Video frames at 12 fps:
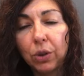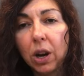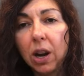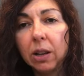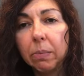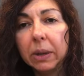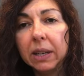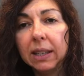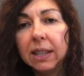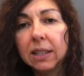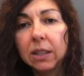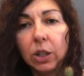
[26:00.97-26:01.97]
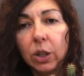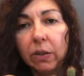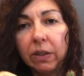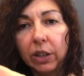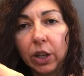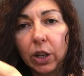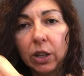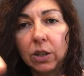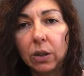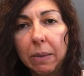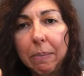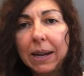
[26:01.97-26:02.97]
rod, but it doesn't look very good.
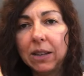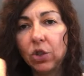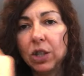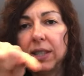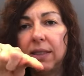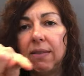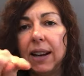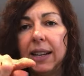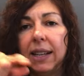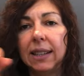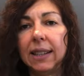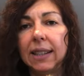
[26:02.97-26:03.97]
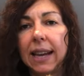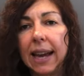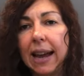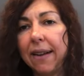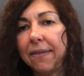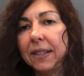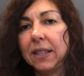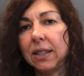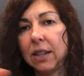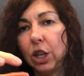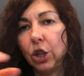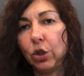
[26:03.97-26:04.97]
So I might just divide it in half and
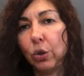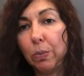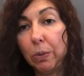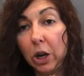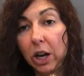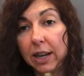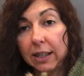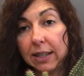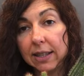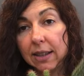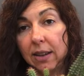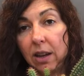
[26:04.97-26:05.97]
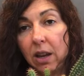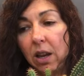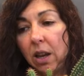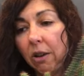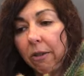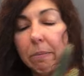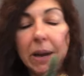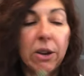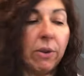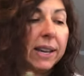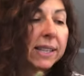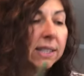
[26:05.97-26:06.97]
start two pots of
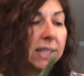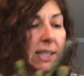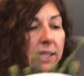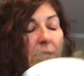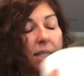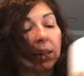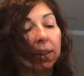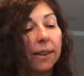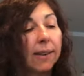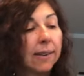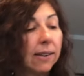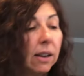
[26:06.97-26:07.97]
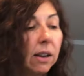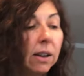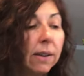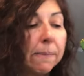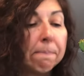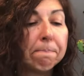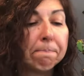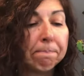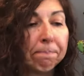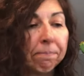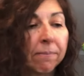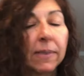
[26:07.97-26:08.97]
baioensis. Um,
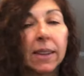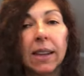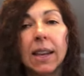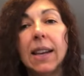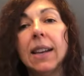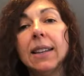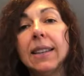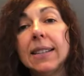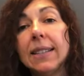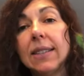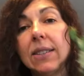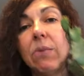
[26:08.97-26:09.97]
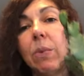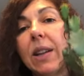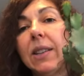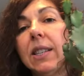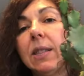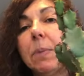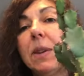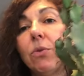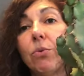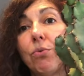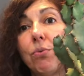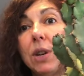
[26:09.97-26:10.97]
this is the one that's
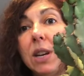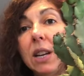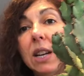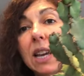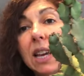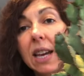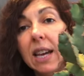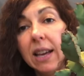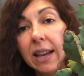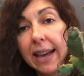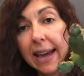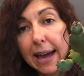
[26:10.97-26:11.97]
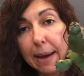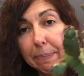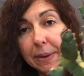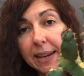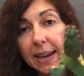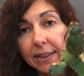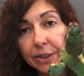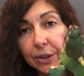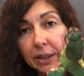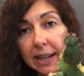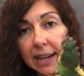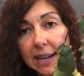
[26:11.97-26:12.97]
been really happy
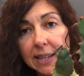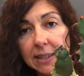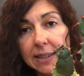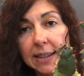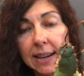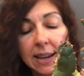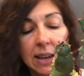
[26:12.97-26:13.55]
under lights